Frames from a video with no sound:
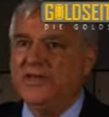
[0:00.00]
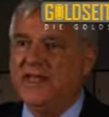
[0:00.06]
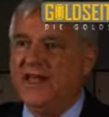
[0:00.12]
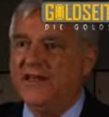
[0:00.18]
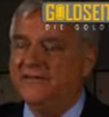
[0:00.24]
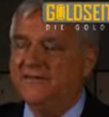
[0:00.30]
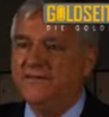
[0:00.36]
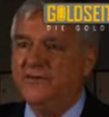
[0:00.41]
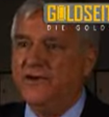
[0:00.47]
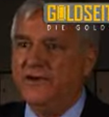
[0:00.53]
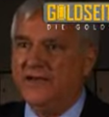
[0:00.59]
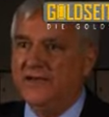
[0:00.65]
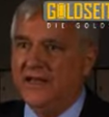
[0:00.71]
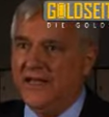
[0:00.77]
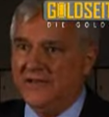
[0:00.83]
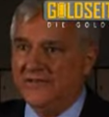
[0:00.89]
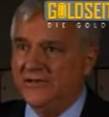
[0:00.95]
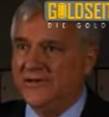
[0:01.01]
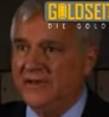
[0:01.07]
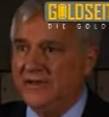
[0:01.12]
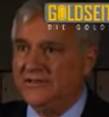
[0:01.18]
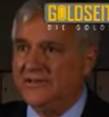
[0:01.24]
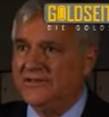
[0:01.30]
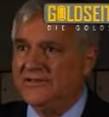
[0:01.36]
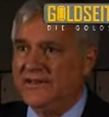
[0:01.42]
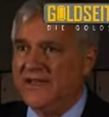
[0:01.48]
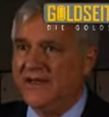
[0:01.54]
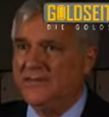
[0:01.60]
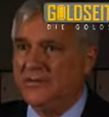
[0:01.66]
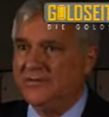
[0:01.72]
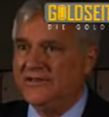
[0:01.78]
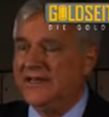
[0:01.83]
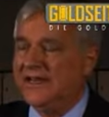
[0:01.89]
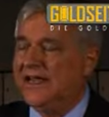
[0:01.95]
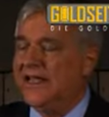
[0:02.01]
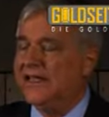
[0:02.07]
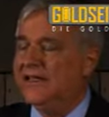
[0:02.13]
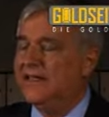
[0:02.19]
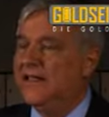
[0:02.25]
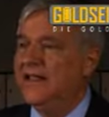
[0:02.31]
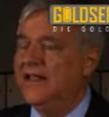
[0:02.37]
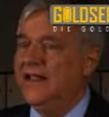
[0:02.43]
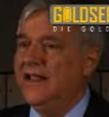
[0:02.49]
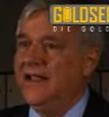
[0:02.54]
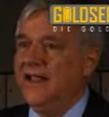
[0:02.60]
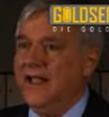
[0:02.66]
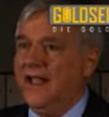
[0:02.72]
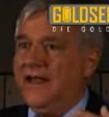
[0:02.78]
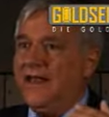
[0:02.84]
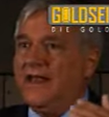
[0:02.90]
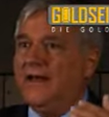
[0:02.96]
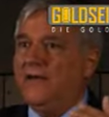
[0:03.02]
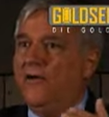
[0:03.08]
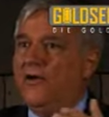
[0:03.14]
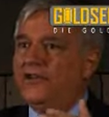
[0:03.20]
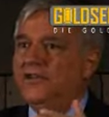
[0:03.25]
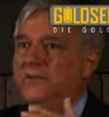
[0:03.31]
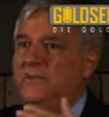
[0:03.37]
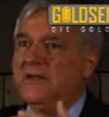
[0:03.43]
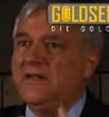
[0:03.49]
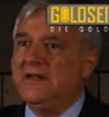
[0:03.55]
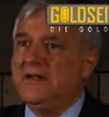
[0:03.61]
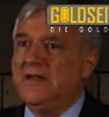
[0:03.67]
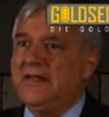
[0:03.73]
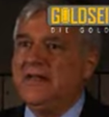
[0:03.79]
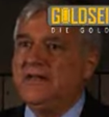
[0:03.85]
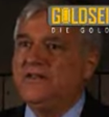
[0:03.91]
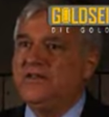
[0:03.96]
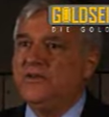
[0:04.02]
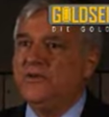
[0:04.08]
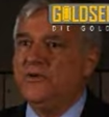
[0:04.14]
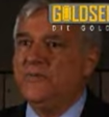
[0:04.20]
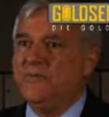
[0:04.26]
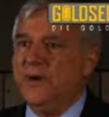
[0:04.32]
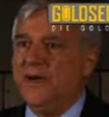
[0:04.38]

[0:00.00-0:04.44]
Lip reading: in California, as an example today. And that ultimately leads to a